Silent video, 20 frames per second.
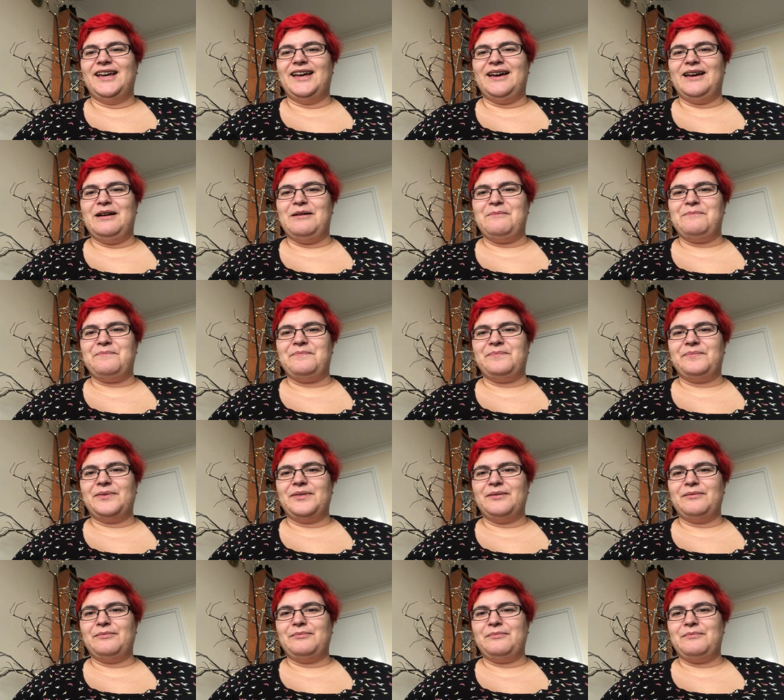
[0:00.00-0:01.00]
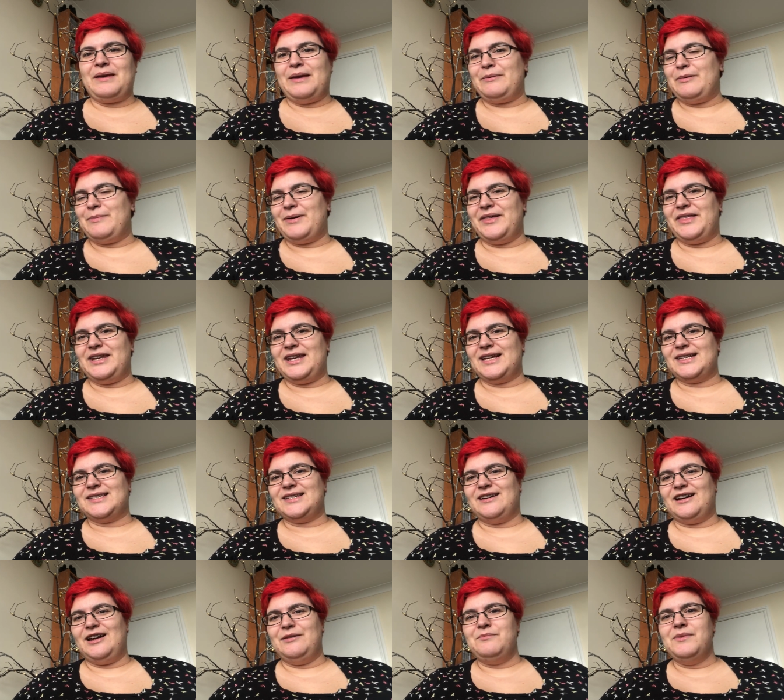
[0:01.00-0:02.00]
Um, maybe by the next
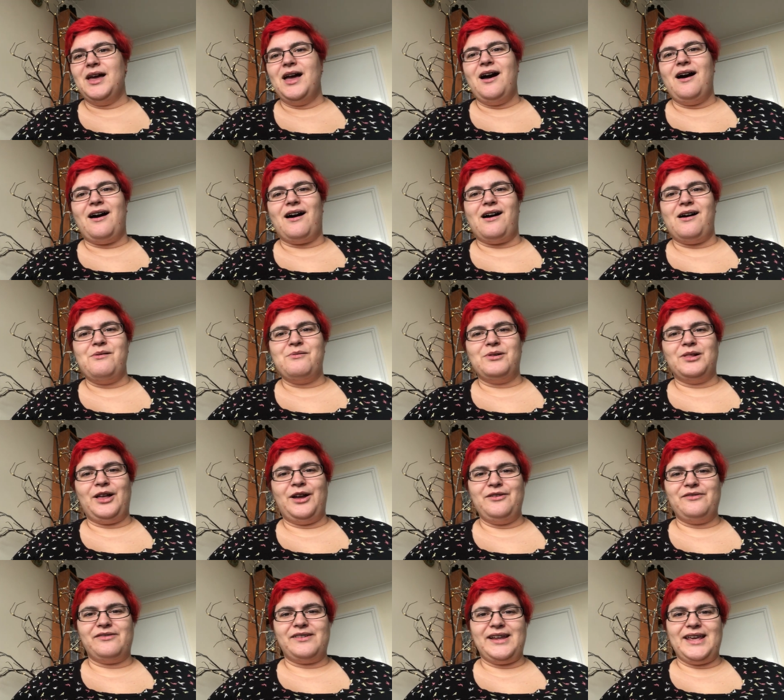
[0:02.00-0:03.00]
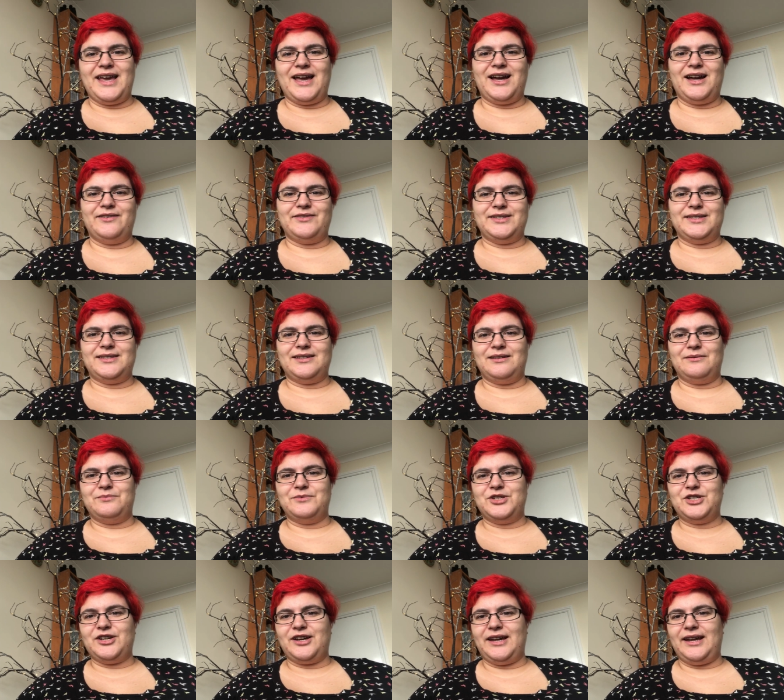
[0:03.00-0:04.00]
time. I will hopefully have
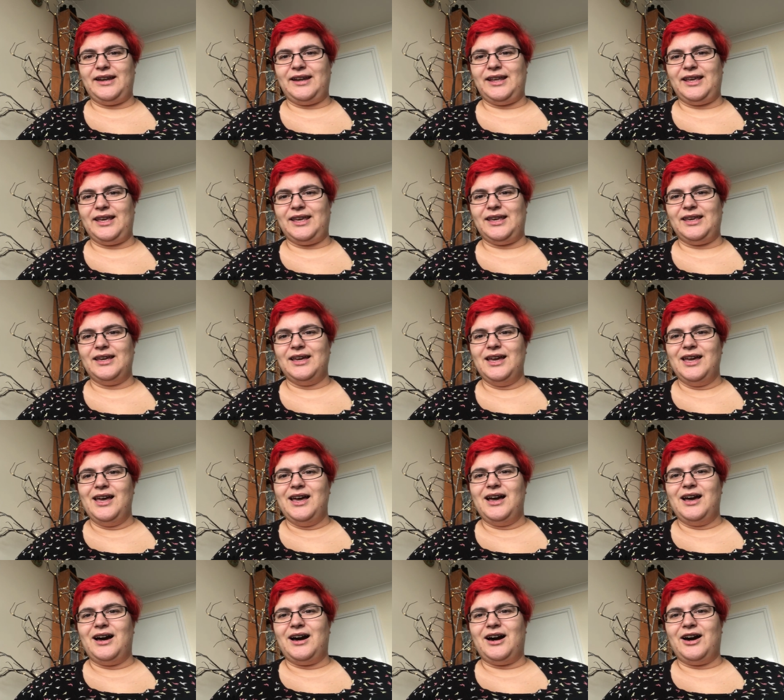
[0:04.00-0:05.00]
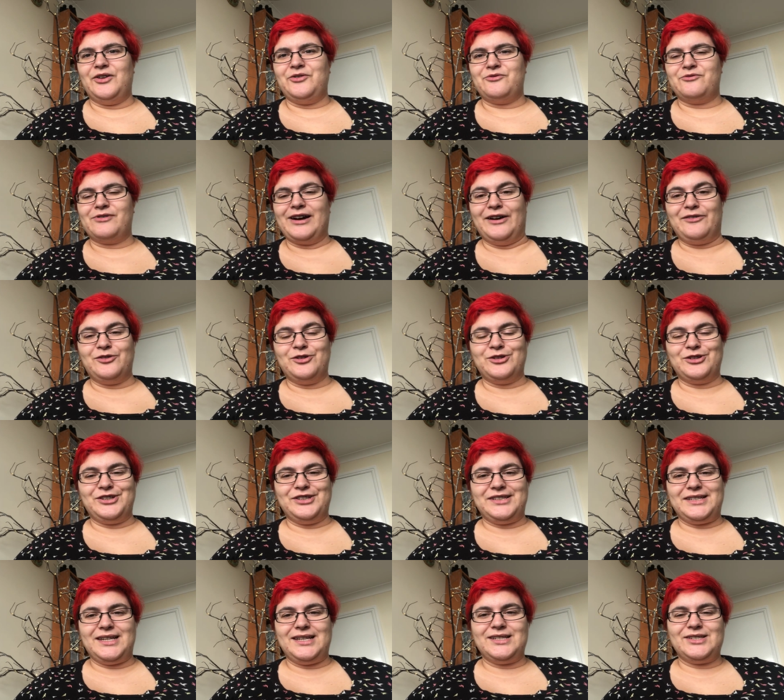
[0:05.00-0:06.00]
some shiny unravel
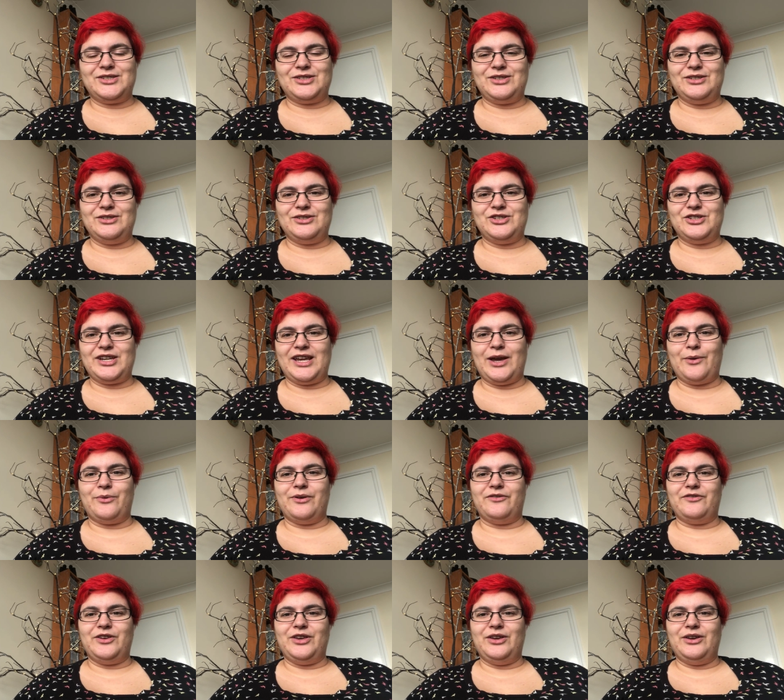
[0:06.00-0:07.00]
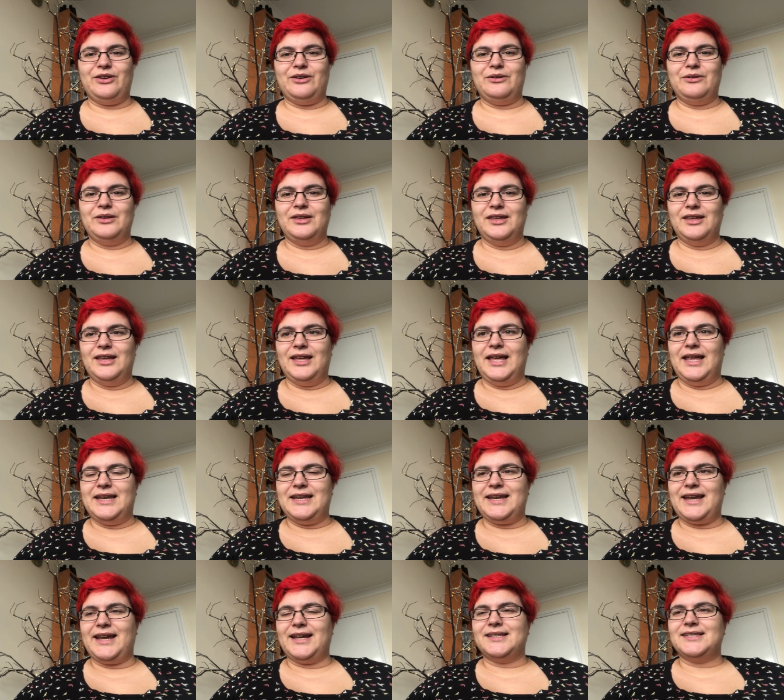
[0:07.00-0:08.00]
goodies to share with you
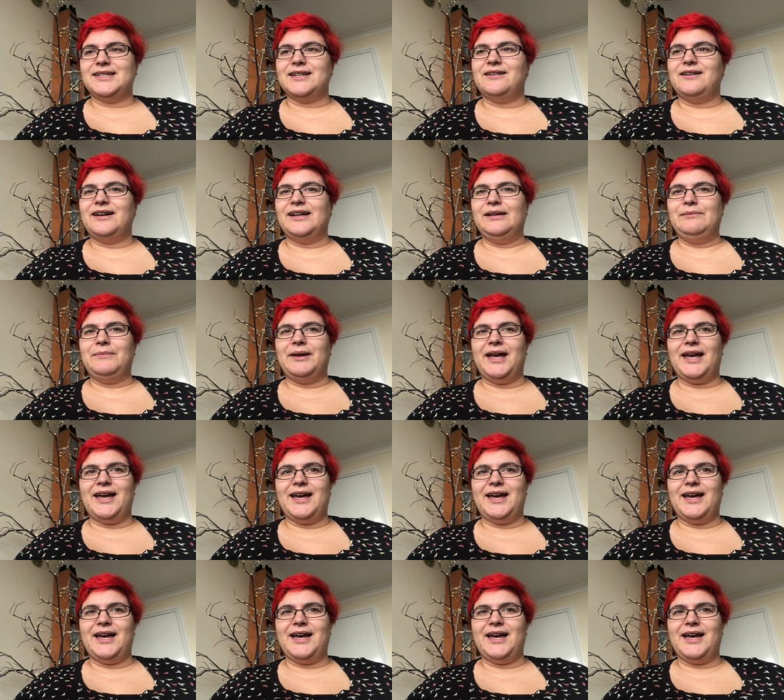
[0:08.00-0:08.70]
next time.